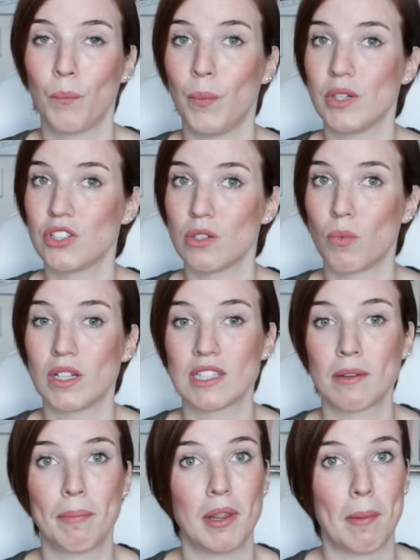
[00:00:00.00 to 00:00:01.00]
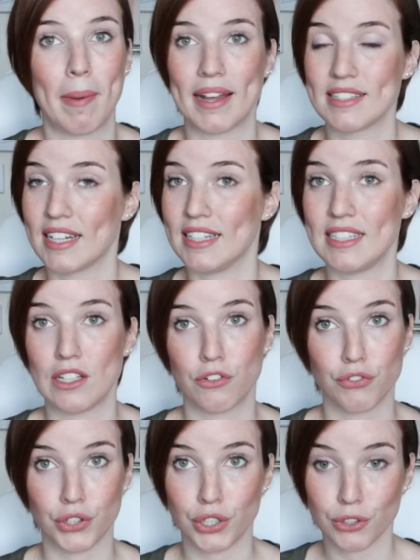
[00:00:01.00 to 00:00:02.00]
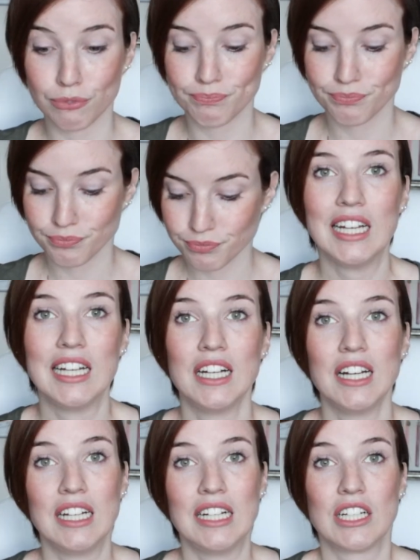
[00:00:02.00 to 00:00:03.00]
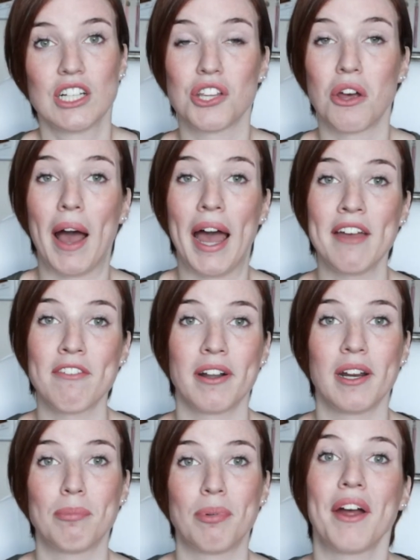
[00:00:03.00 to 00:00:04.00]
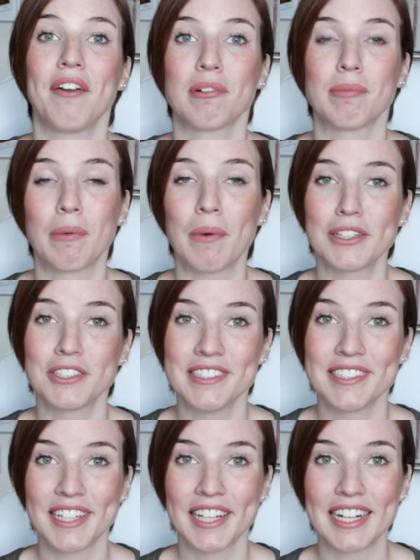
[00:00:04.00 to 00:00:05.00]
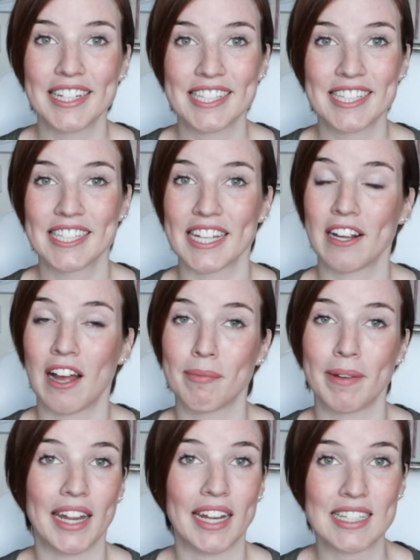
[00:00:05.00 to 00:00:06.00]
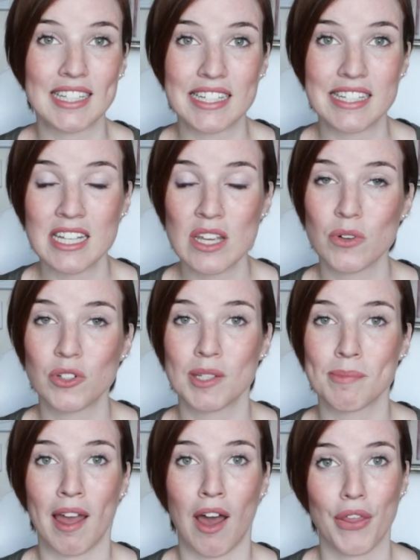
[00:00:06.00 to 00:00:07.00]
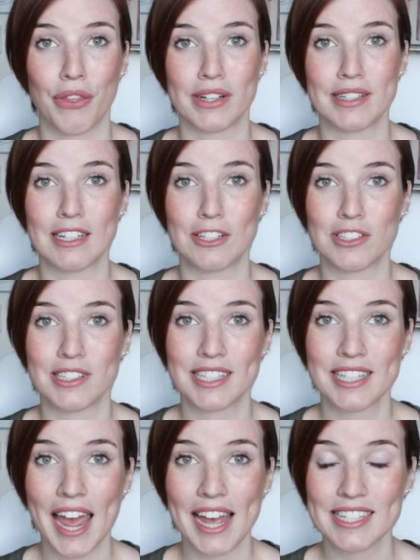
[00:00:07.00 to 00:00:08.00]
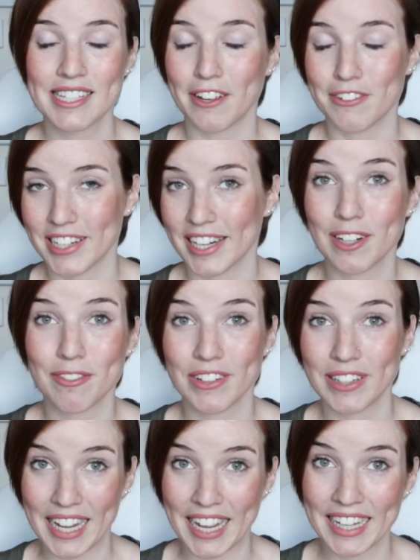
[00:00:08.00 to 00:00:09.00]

what's going to be the best idea for you. So I have already applied for my Washington license. I got my ATT, which is my authorization to test. I've signed up for the